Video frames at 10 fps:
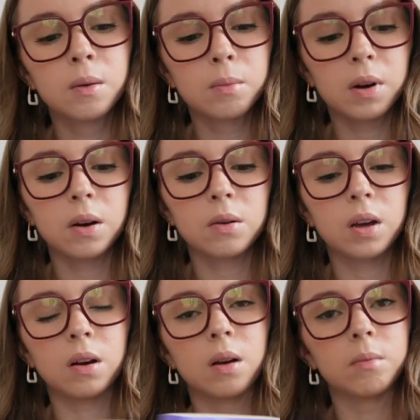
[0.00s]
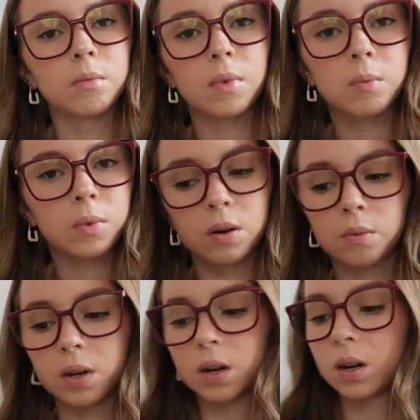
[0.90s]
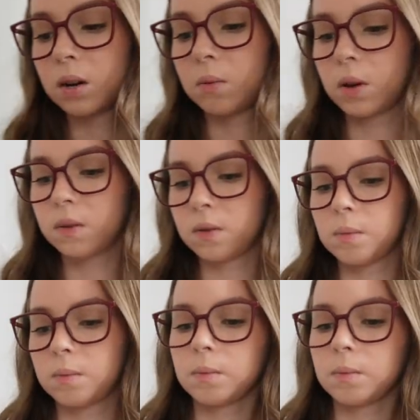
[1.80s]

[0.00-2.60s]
But I don't care, I'm, I'm gonna read it anyways.